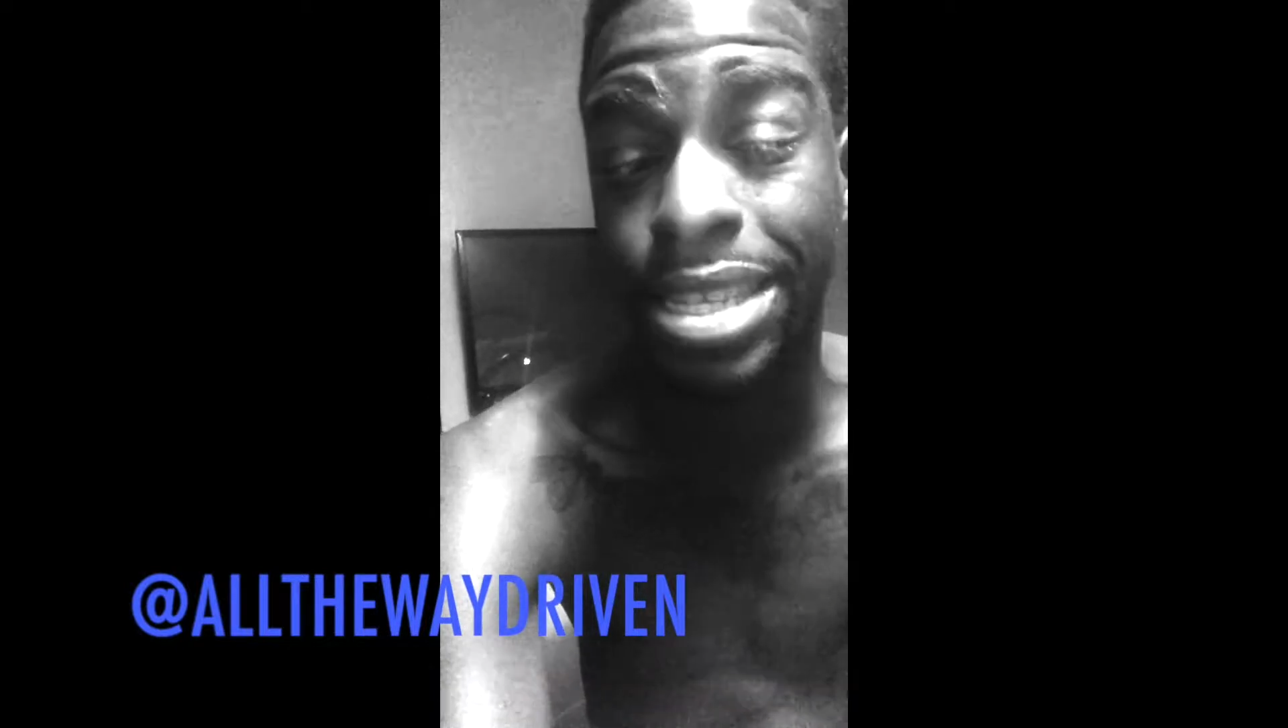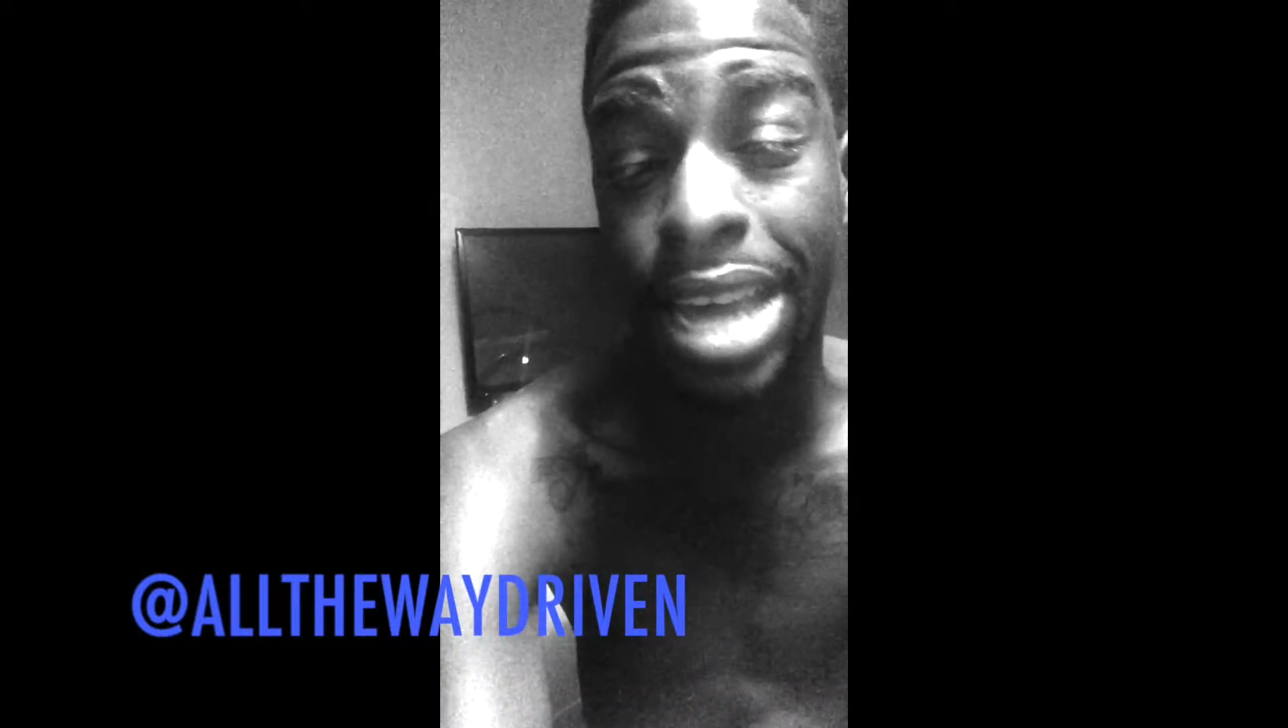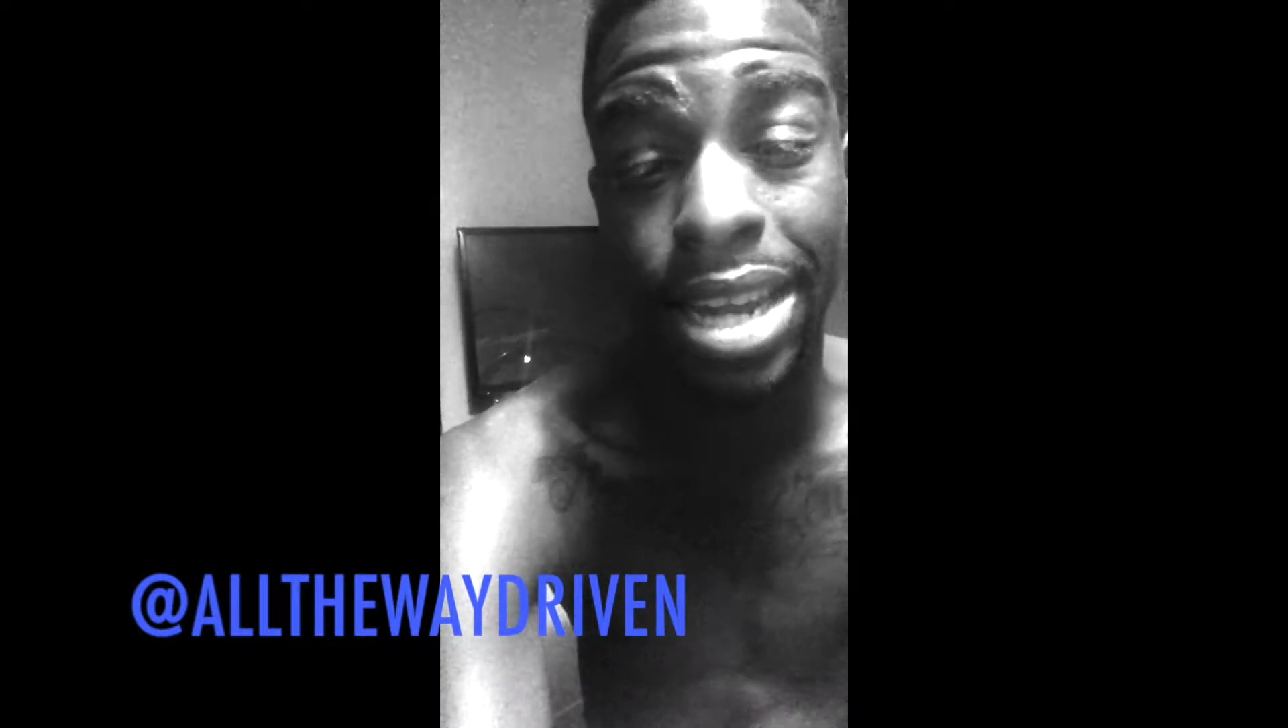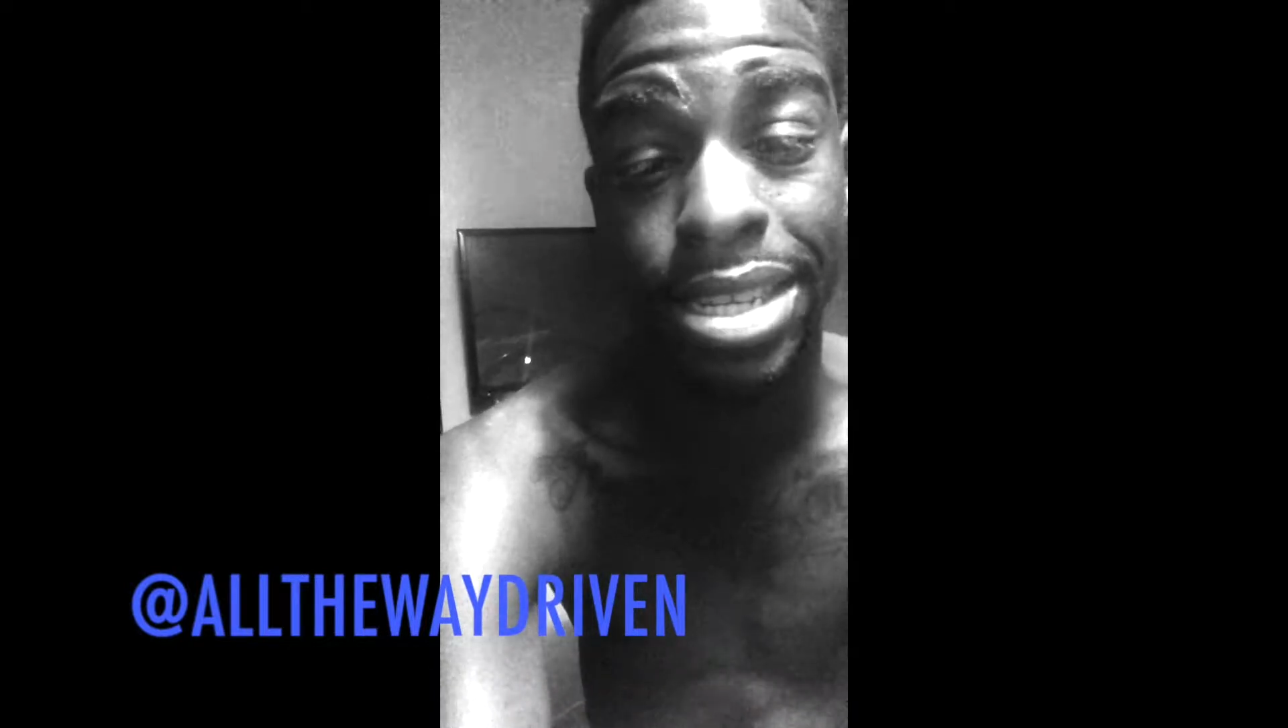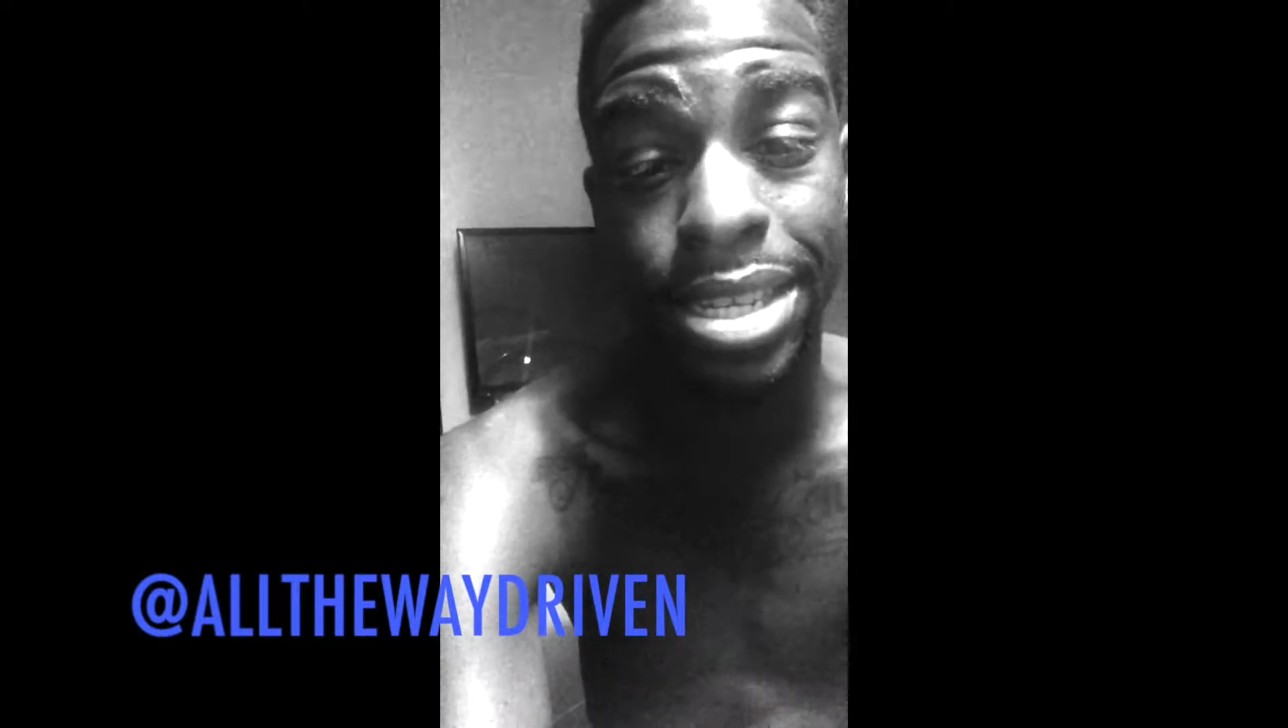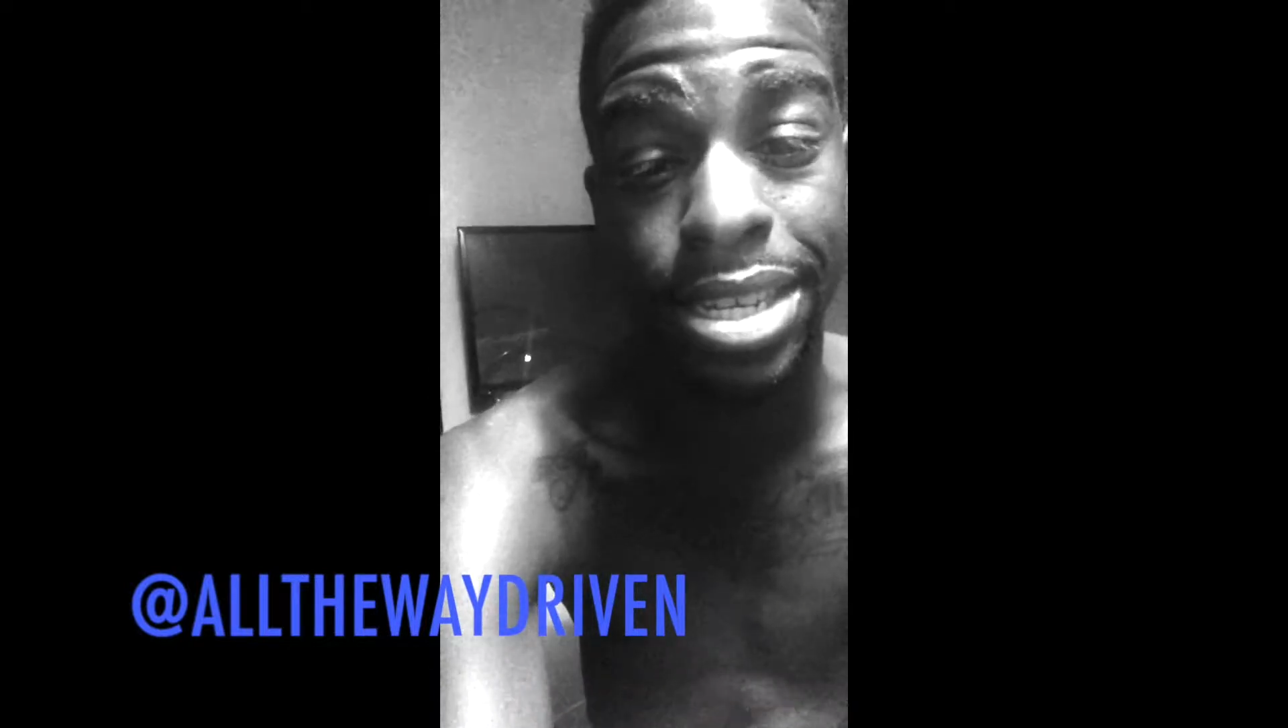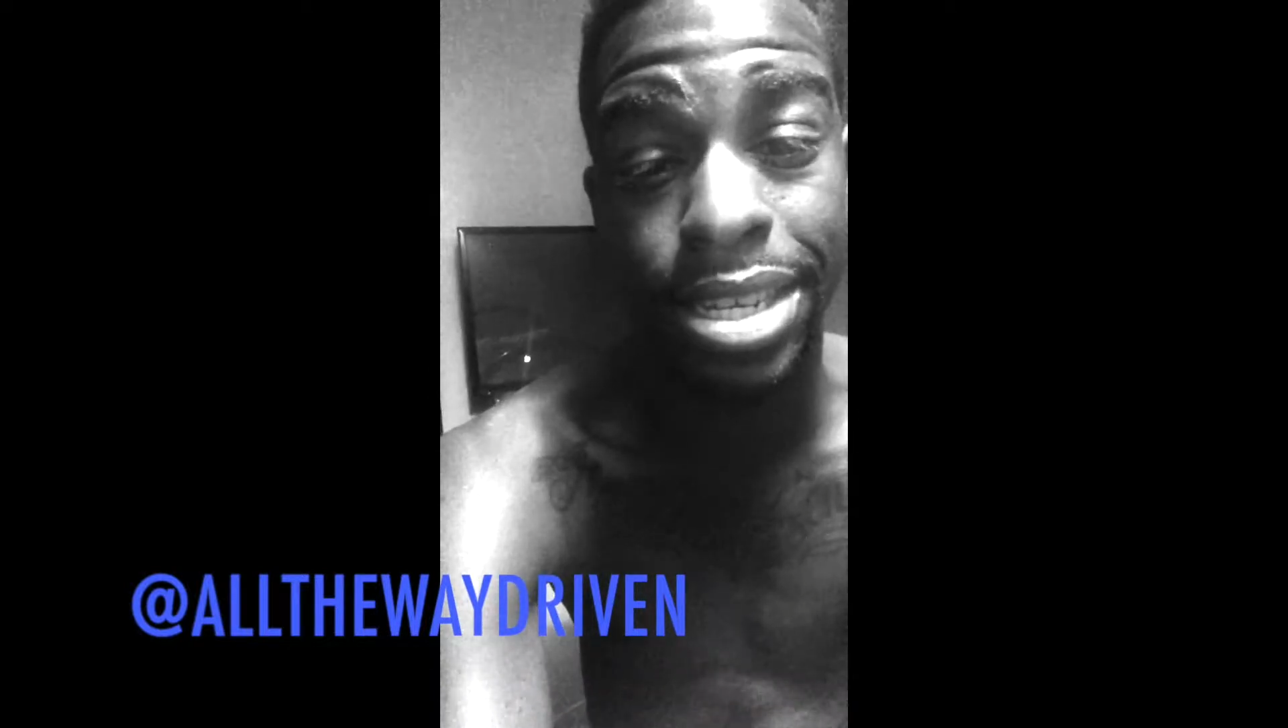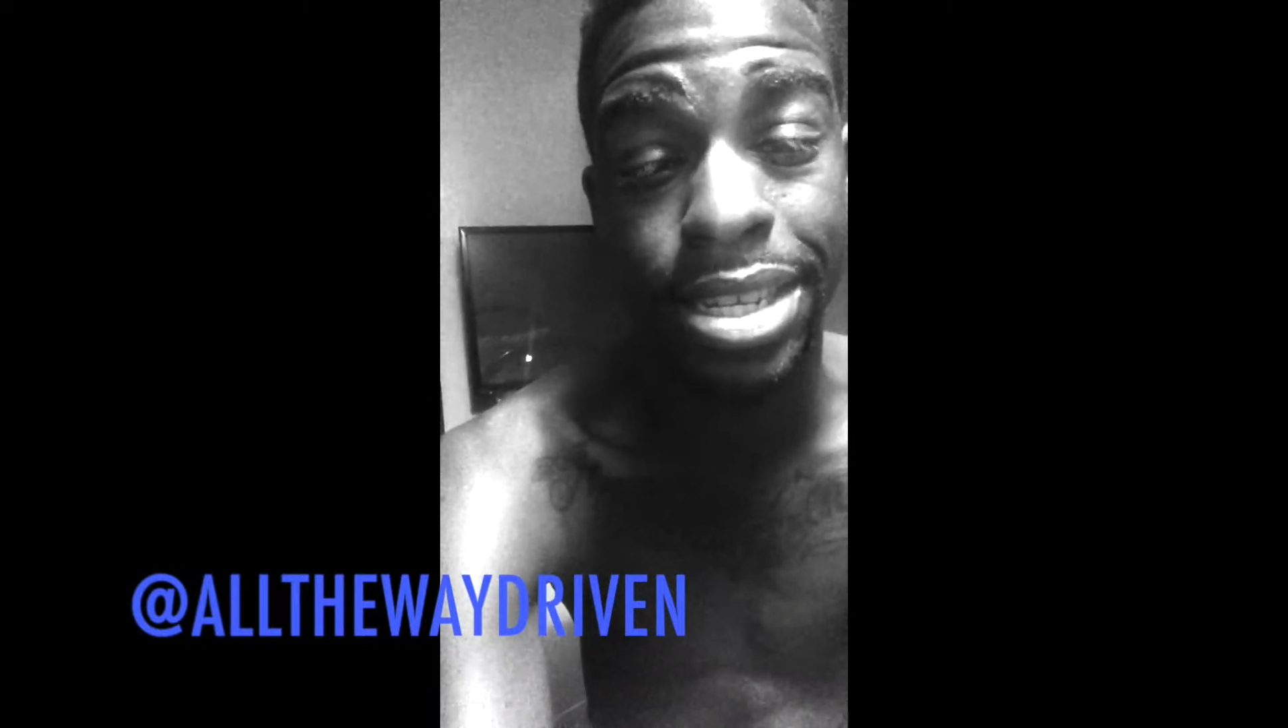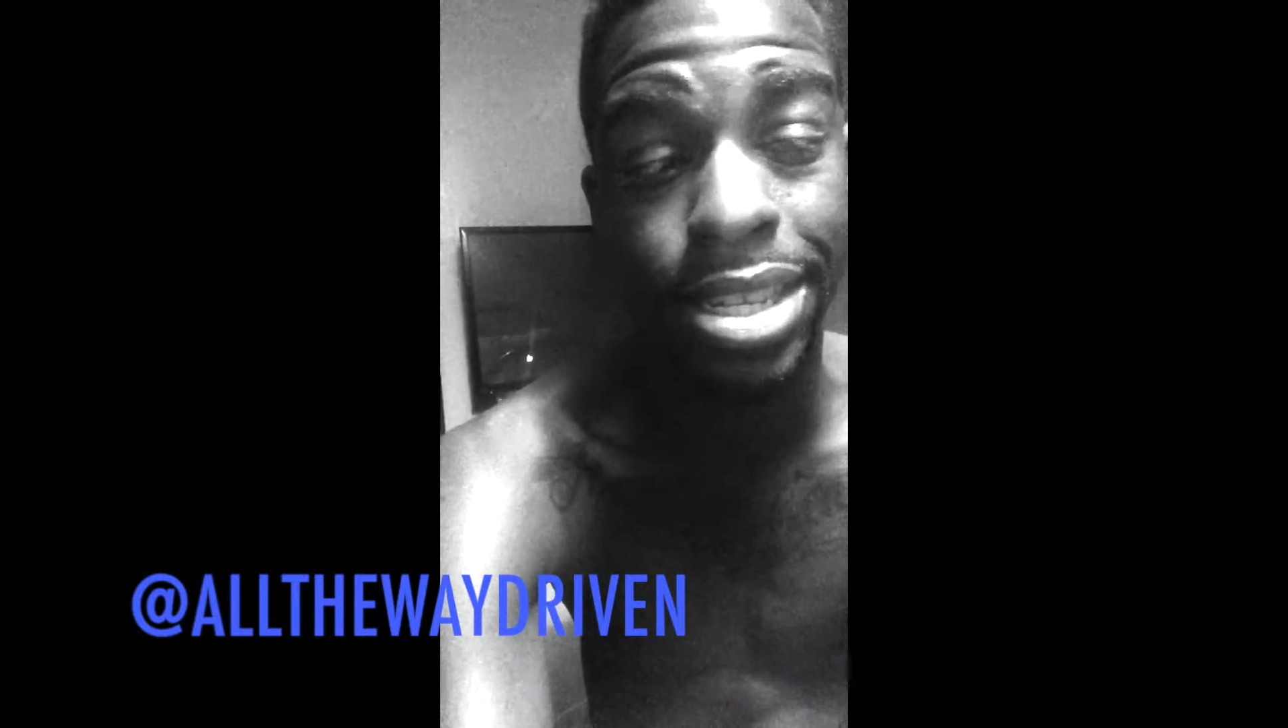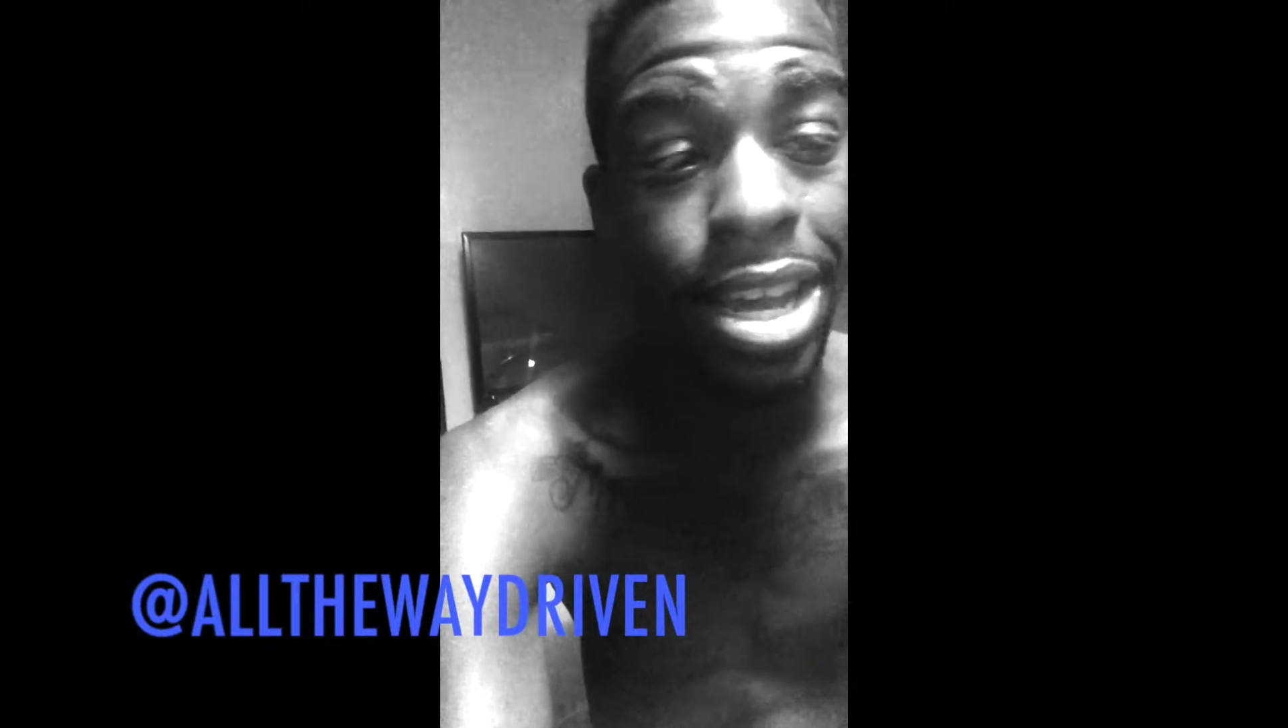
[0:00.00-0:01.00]

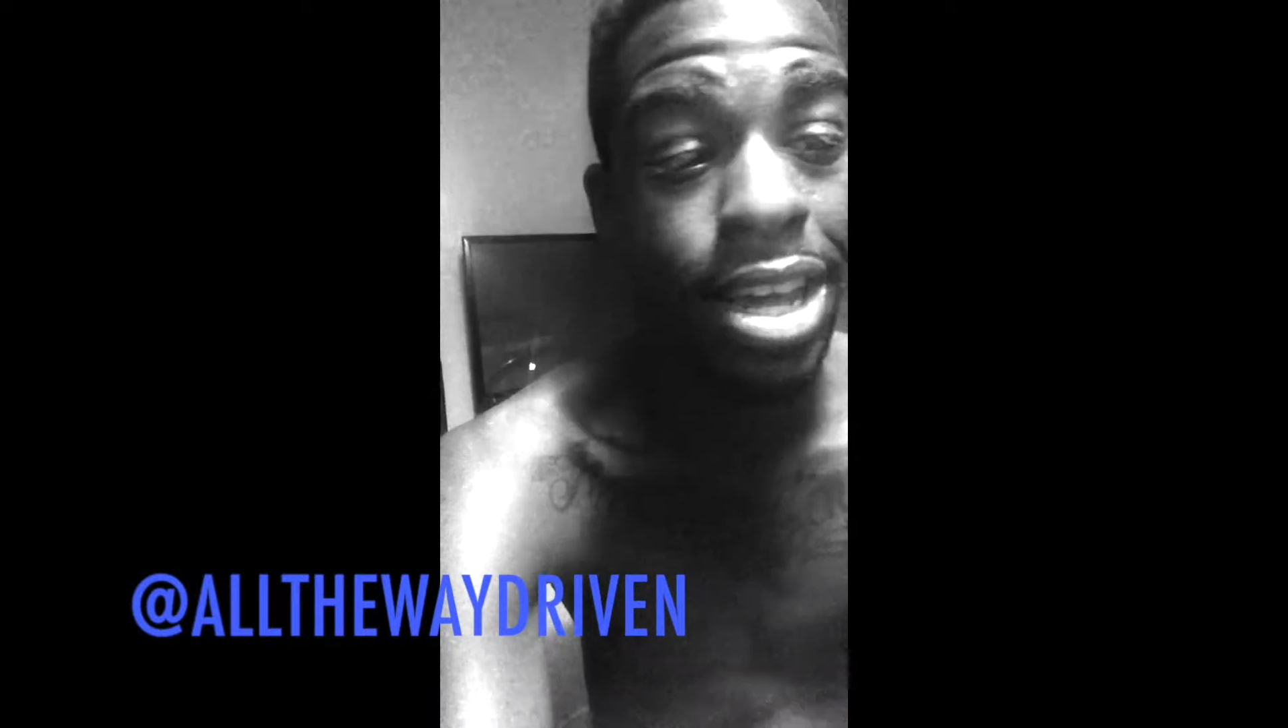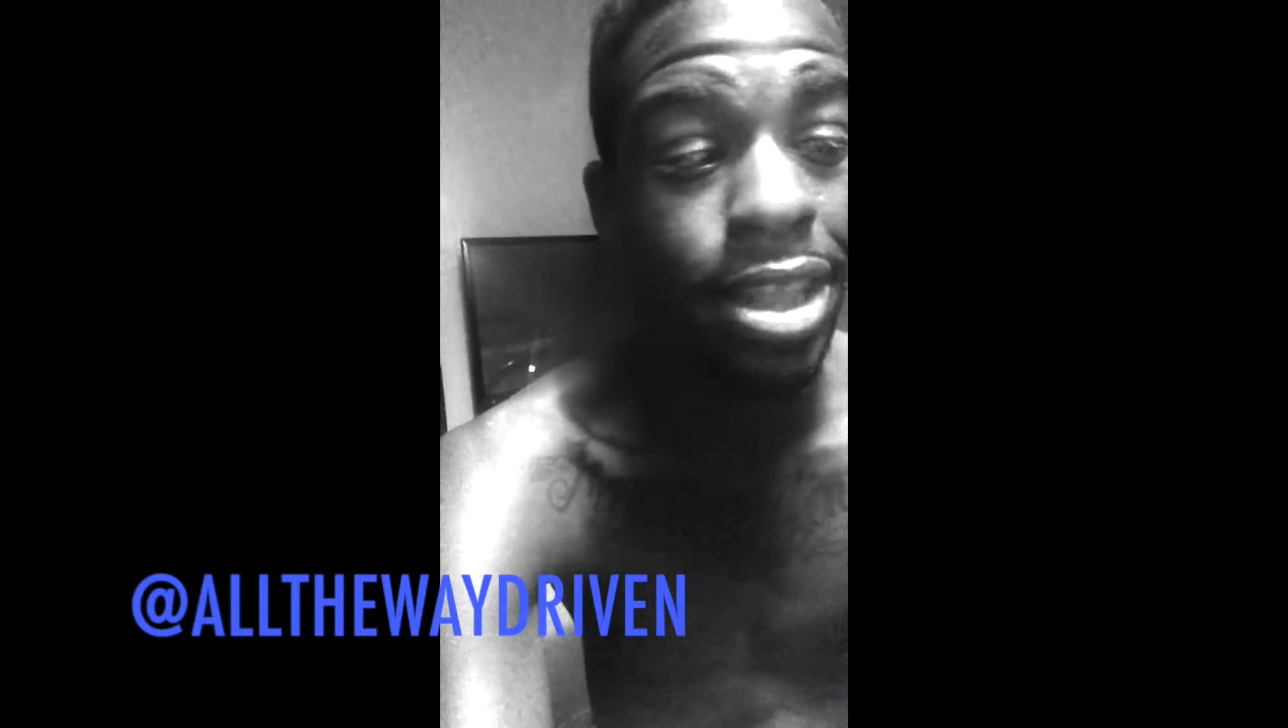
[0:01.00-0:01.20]
statuses,